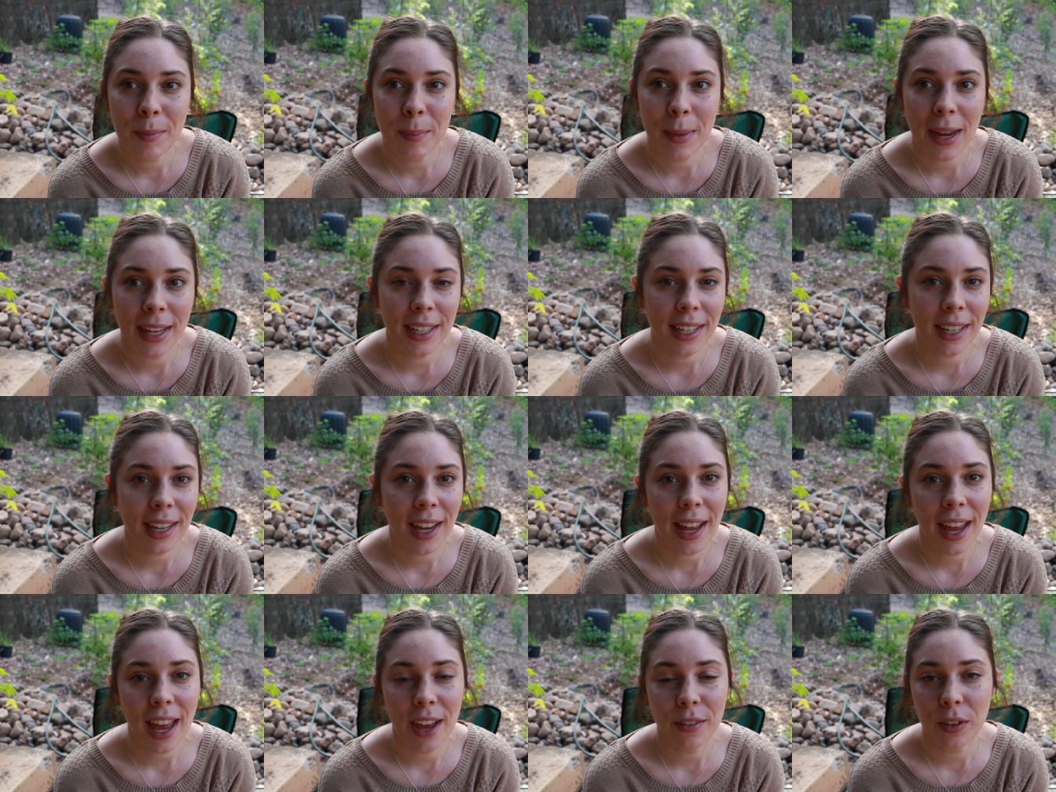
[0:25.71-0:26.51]

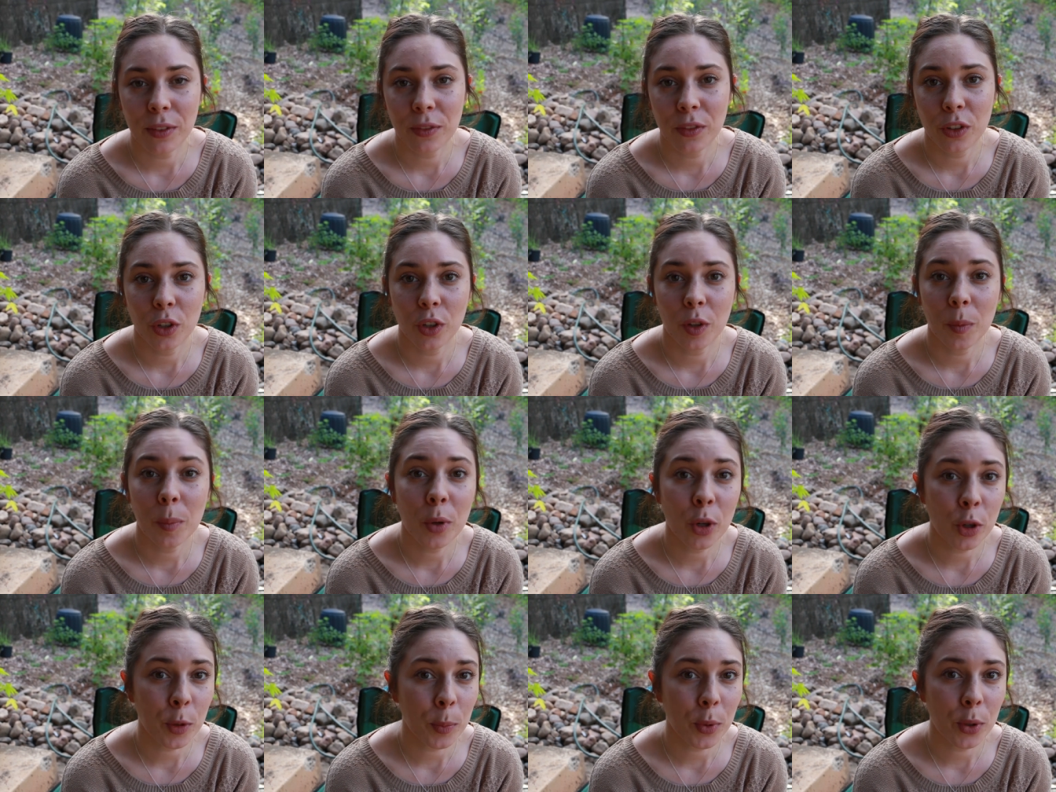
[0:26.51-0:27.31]
mainly I have a few
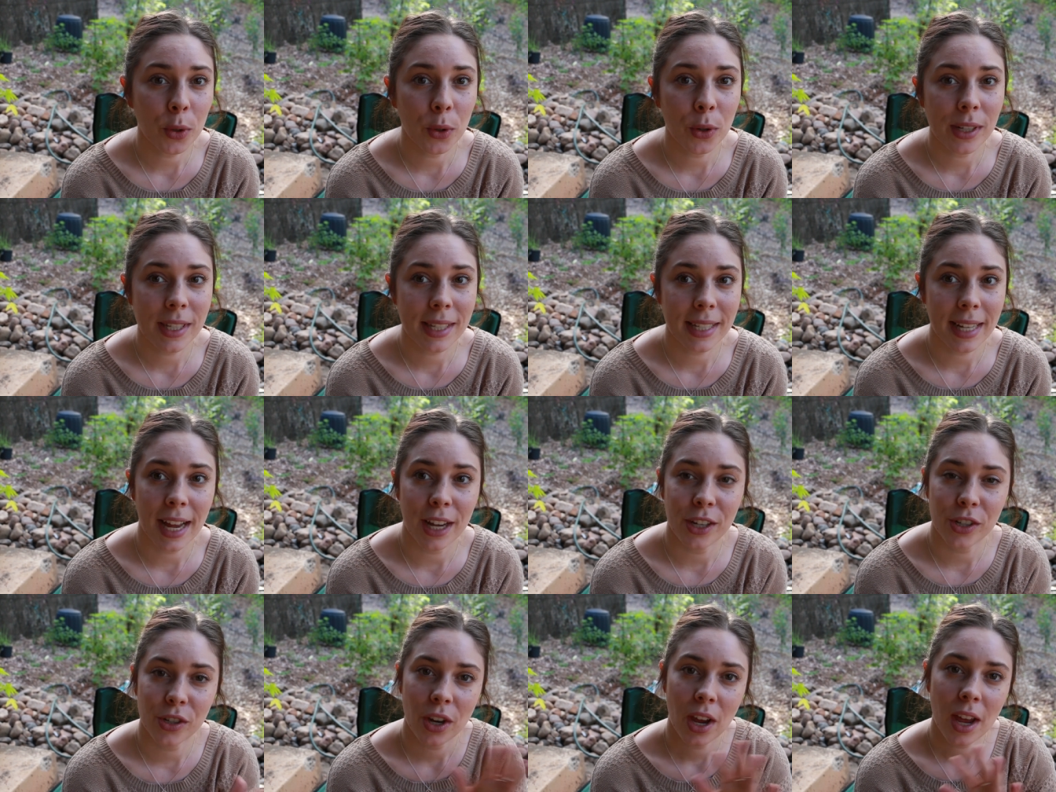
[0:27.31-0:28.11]
pawpaw
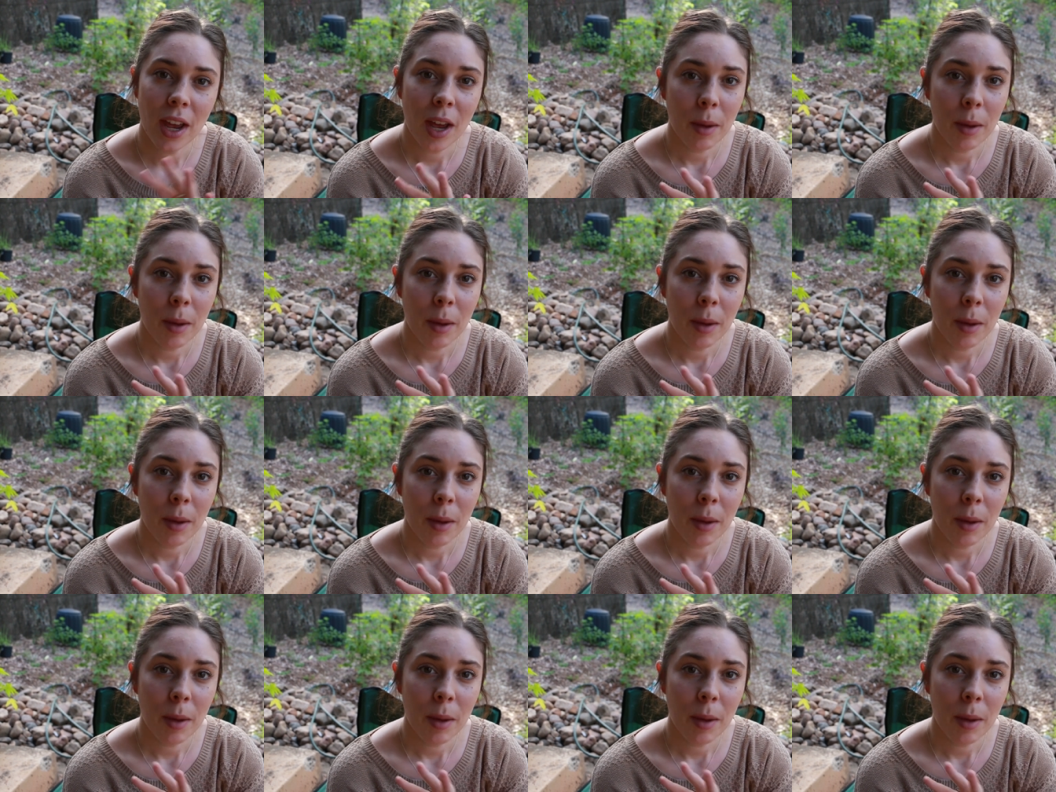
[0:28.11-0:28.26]
slash